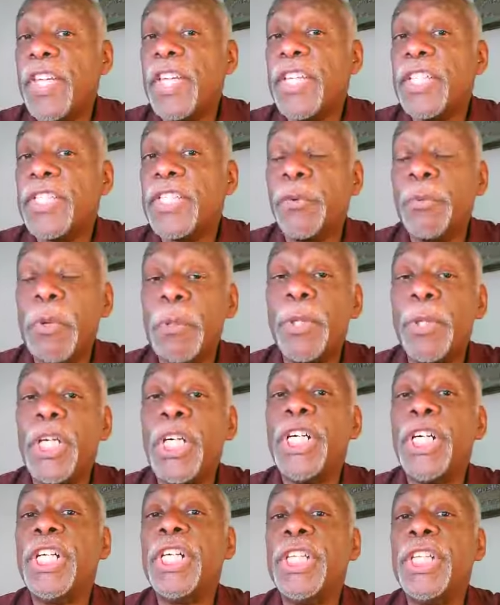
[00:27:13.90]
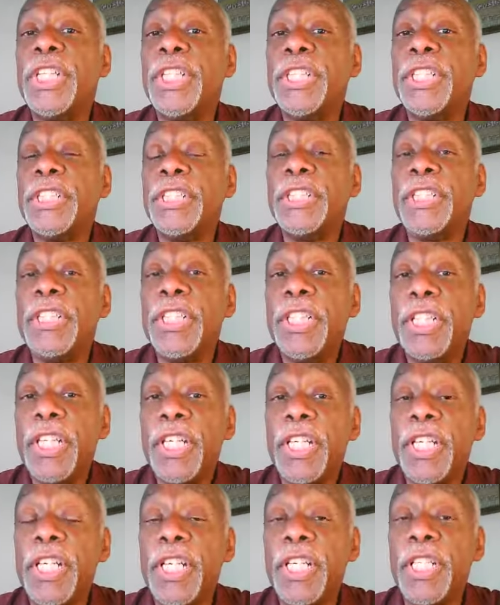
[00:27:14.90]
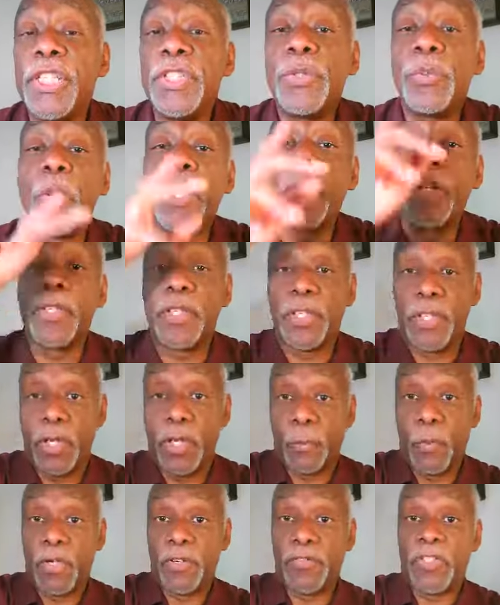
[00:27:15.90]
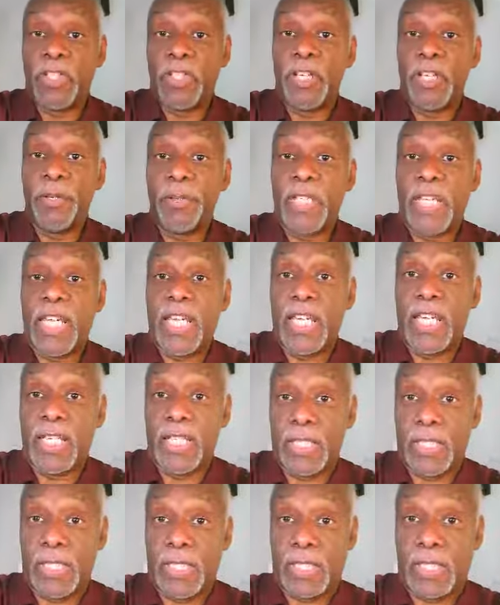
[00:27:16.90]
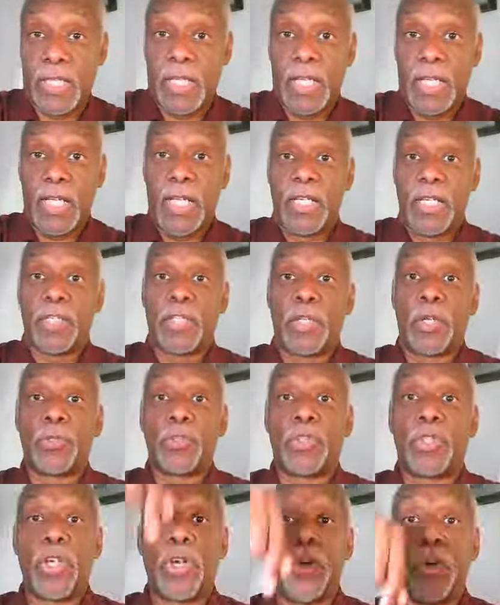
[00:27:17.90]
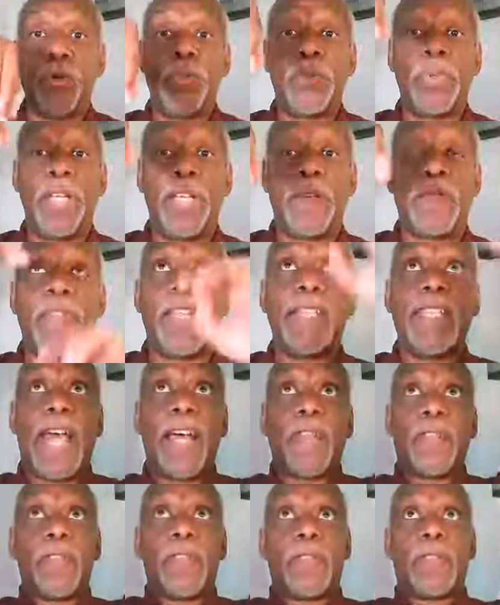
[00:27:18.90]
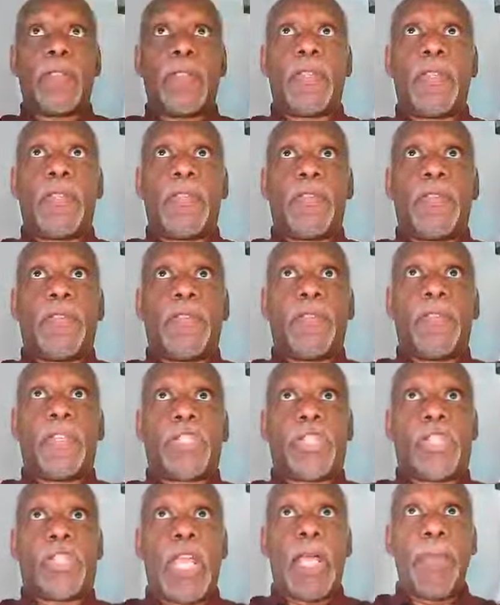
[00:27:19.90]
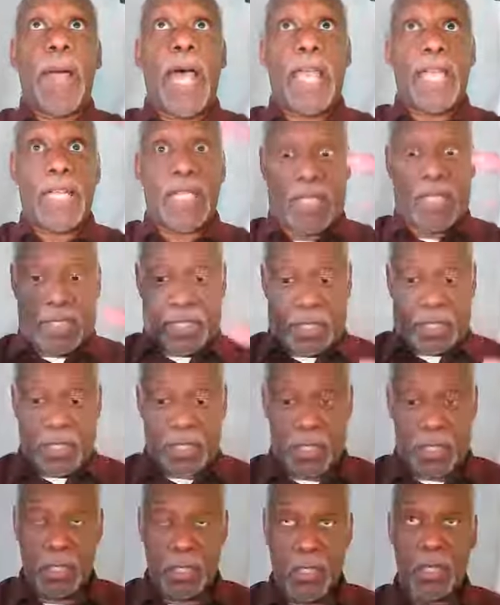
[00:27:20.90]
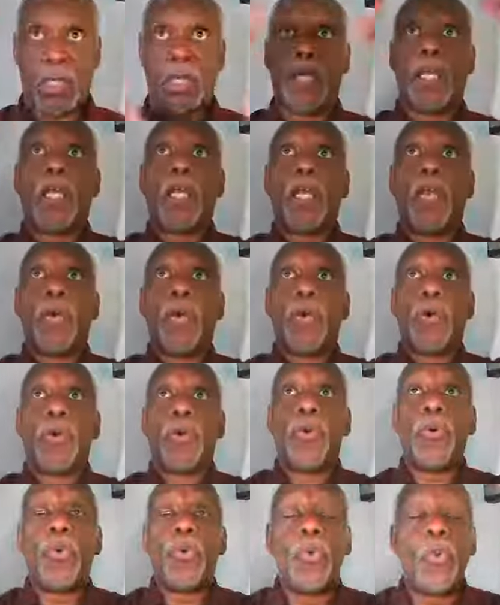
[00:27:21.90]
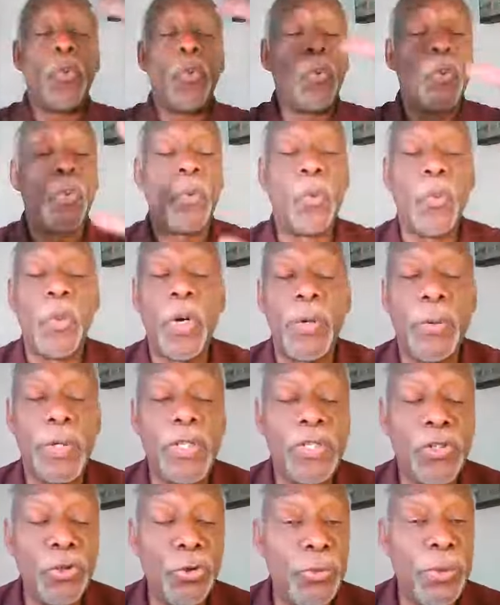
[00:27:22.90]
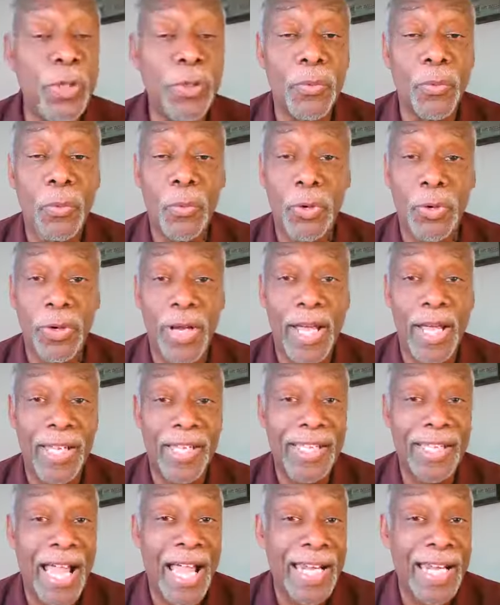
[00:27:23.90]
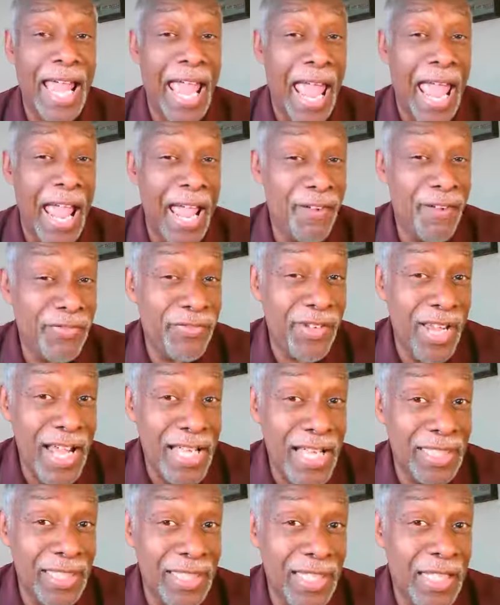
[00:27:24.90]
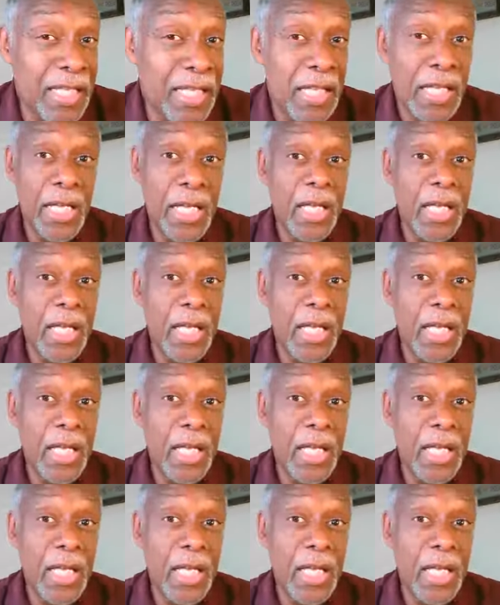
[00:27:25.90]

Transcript: So remember, Uz is one of Shem's kids. So Job, now the Shemites, who we're assuming were kind of half godly,